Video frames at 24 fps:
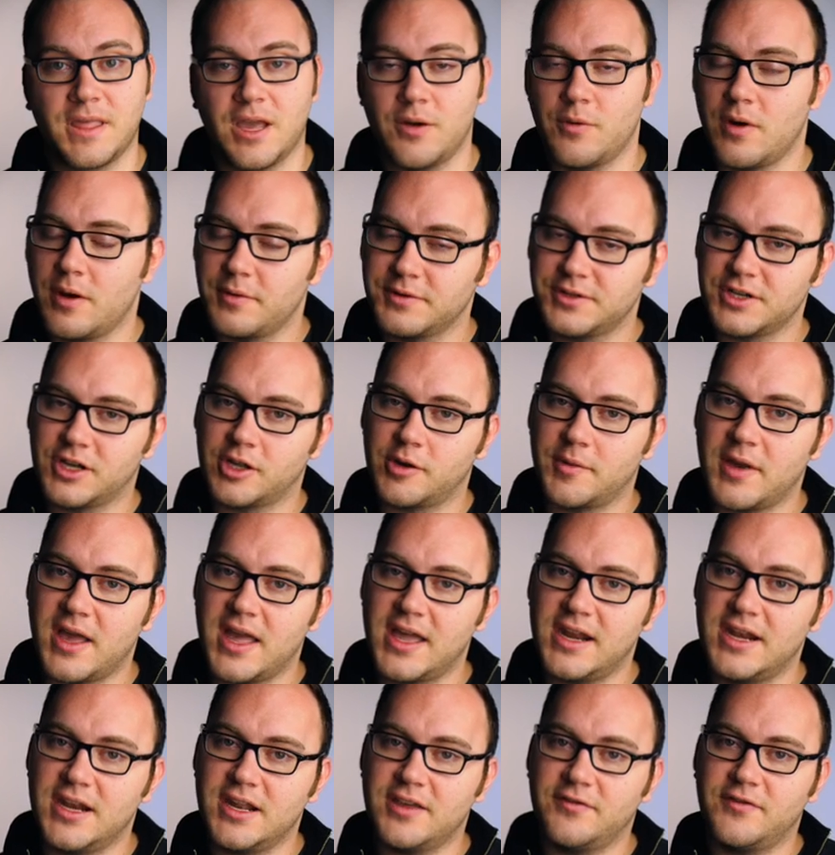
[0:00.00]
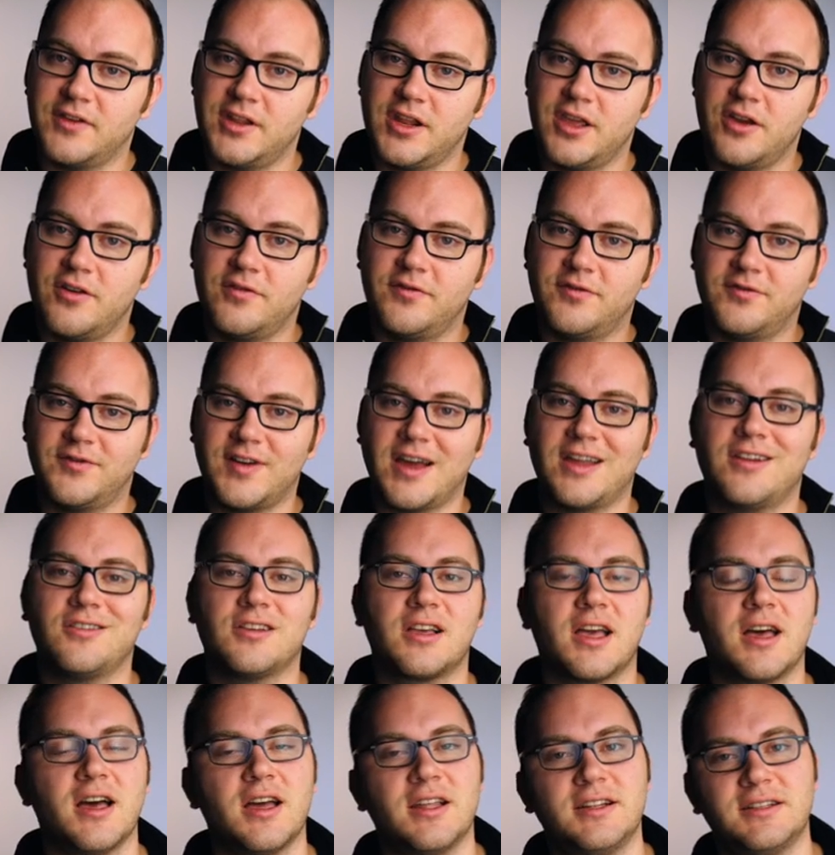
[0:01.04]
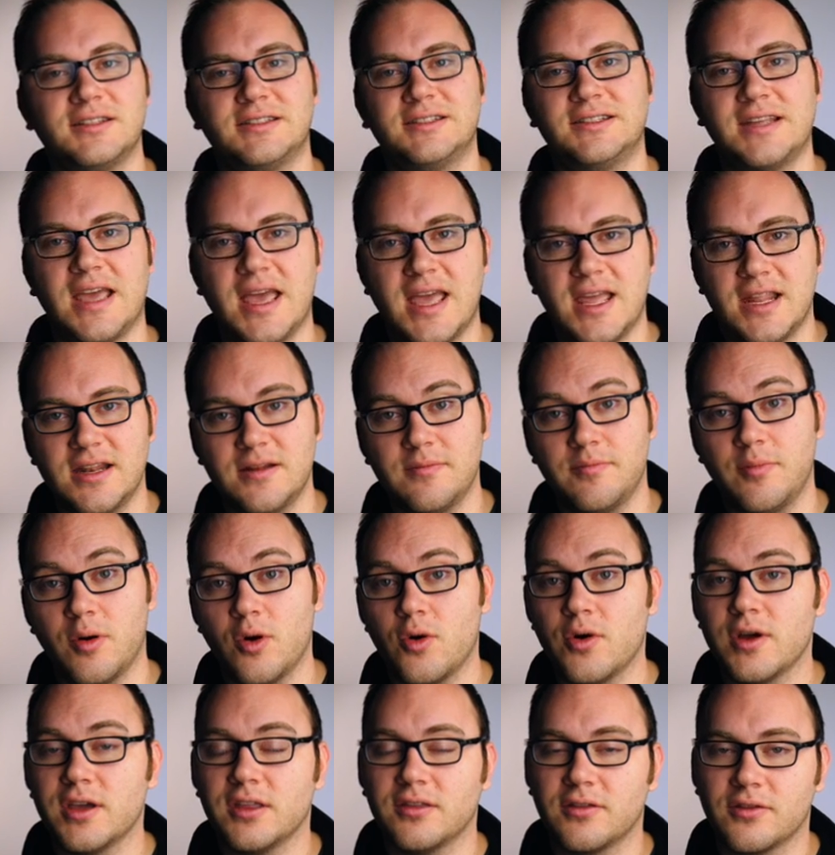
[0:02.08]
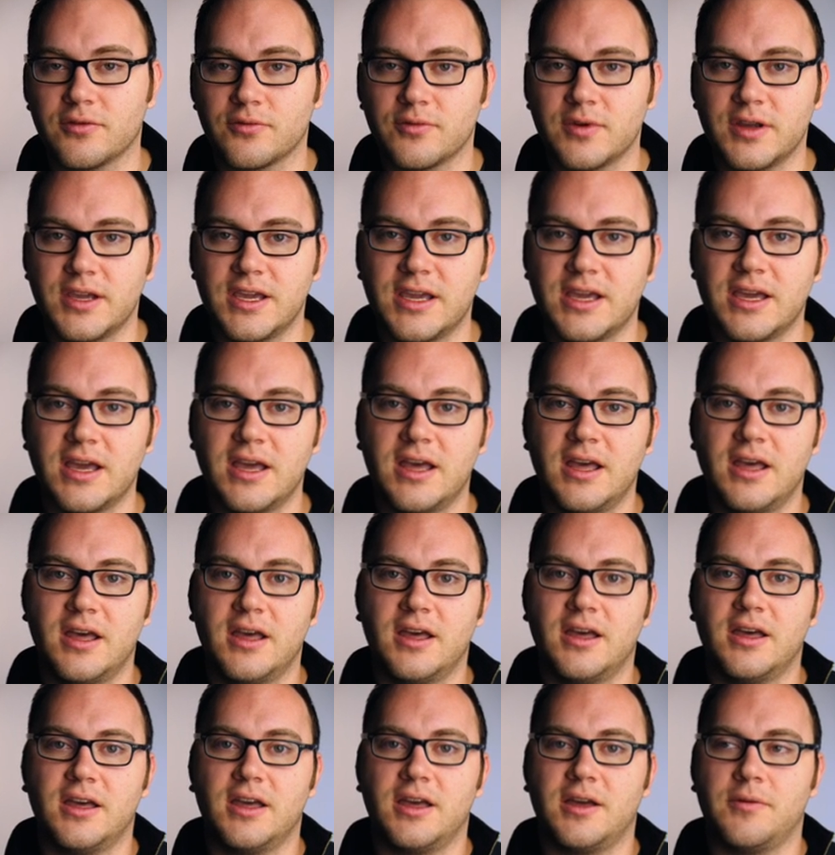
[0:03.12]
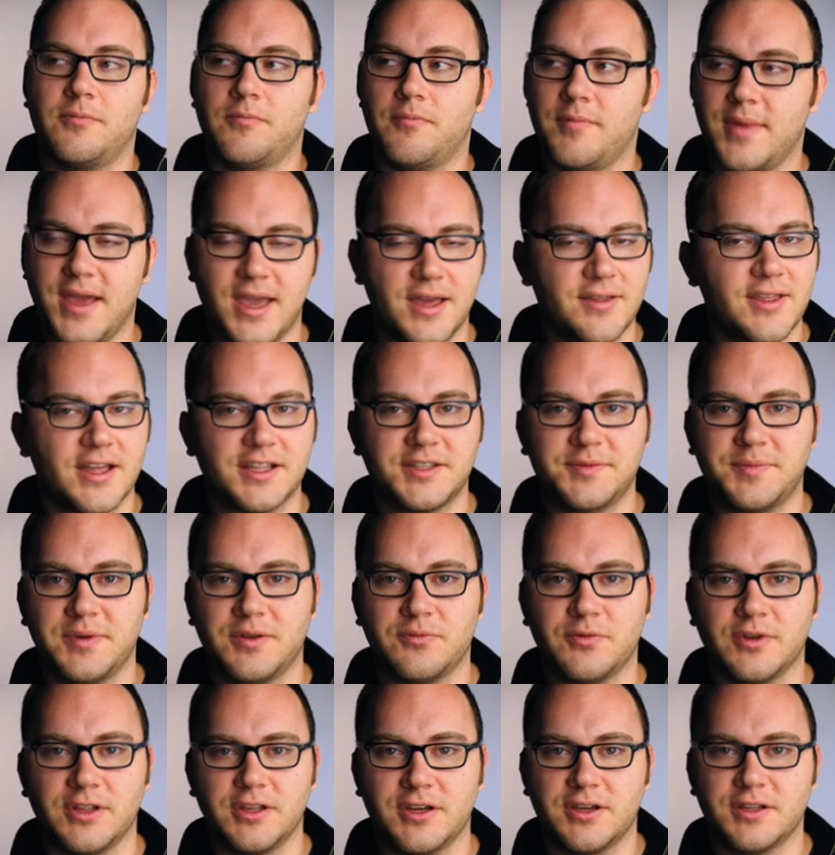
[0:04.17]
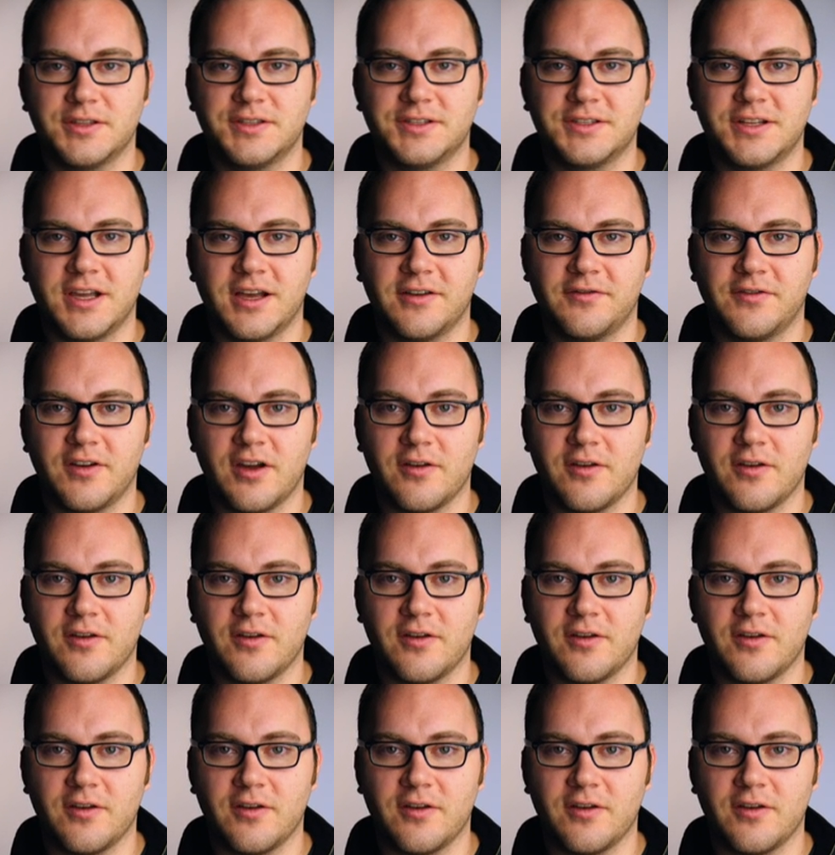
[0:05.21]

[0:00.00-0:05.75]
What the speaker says: And while we're talking about editing video, Final Cut 10.3, man, that's been really good stuff.